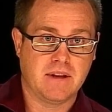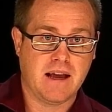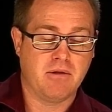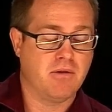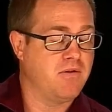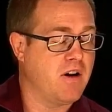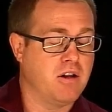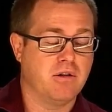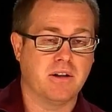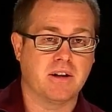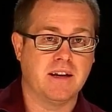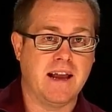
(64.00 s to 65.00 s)
That will follow
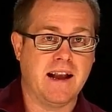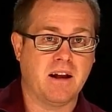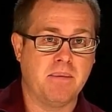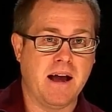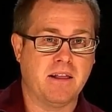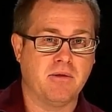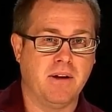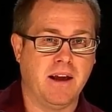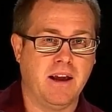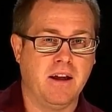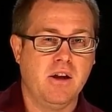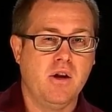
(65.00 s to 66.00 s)
the kinetic
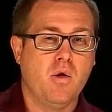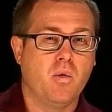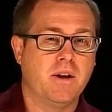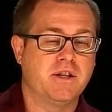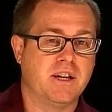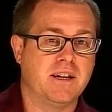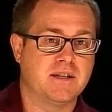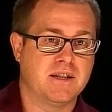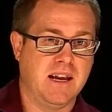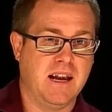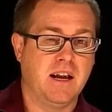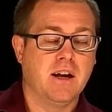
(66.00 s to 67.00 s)
pathway, which is
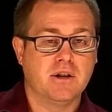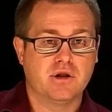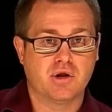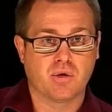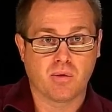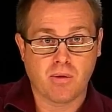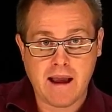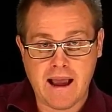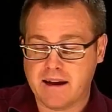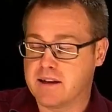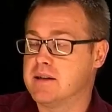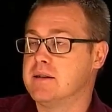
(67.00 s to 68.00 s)
the
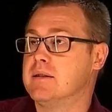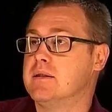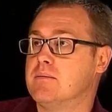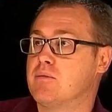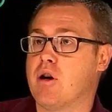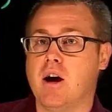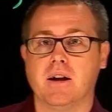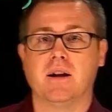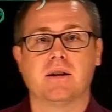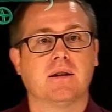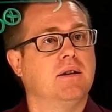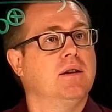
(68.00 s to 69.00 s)
direct
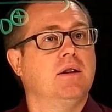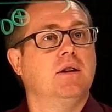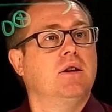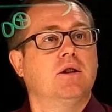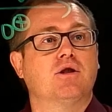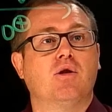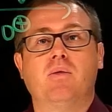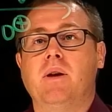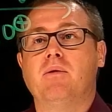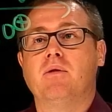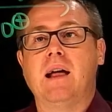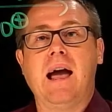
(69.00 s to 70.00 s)
product. So we
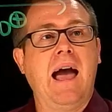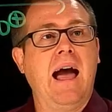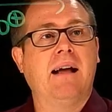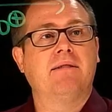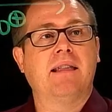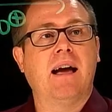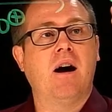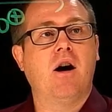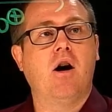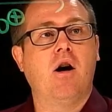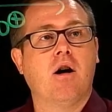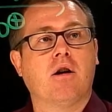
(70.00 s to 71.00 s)
will add that
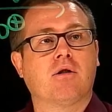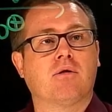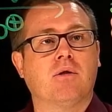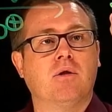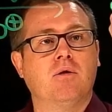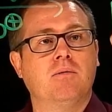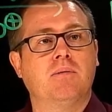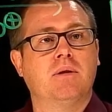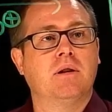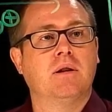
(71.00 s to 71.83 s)
R group